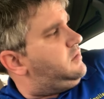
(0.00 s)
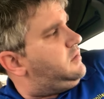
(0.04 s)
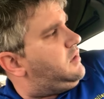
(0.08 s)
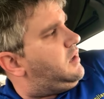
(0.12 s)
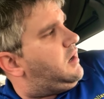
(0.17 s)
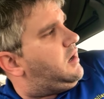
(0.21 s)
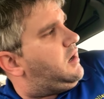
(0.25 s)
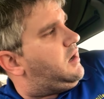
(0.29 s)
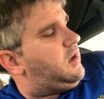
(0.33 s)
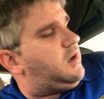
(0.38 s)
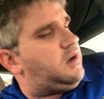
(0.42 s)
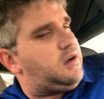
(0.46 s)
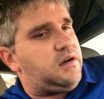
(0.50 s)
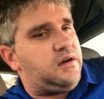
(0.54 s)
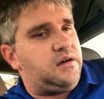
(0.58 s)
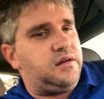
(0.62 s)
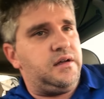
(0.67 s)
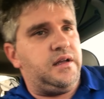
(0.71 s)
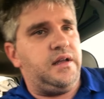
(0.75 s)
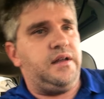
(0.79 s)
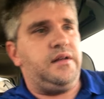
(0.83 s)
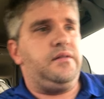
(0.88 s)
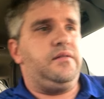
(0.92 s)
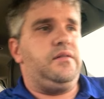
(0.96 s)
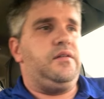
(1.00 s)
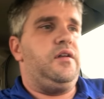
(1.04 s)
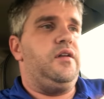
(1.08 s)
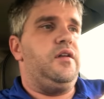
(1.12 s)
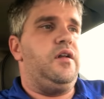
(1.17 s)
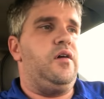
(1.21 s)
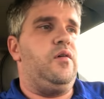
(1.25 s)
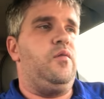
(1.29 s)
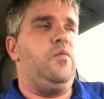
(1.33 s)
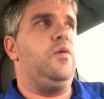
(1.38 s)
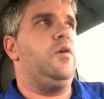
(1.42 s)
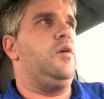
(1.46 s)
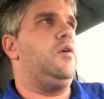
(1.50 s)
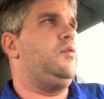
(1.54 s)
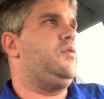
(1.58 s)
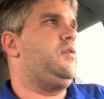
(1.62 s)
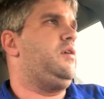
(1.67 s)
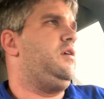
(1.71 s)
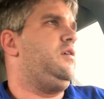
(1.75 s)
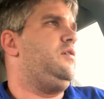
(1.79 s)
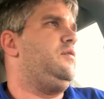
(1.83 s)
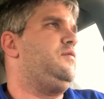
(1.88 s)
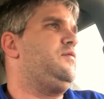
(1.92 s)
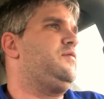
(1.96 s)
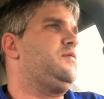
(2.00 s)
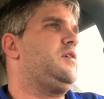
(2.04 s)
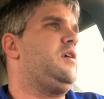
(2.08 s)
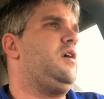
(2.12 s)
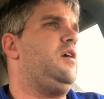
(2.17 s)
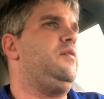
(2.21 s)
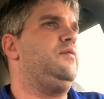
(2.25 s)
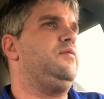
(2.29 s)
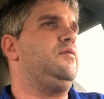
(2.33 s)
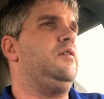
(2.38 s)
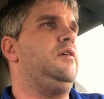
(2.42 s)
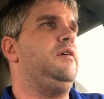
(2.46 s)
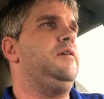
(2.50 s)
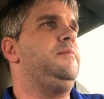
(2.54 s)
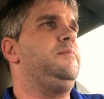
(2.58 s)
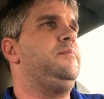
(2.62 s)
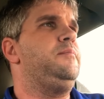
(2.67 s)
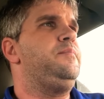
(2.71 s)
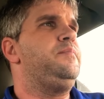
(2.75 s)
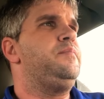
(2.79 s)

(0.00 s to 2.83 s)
uh, eh, you know, worthy of covering.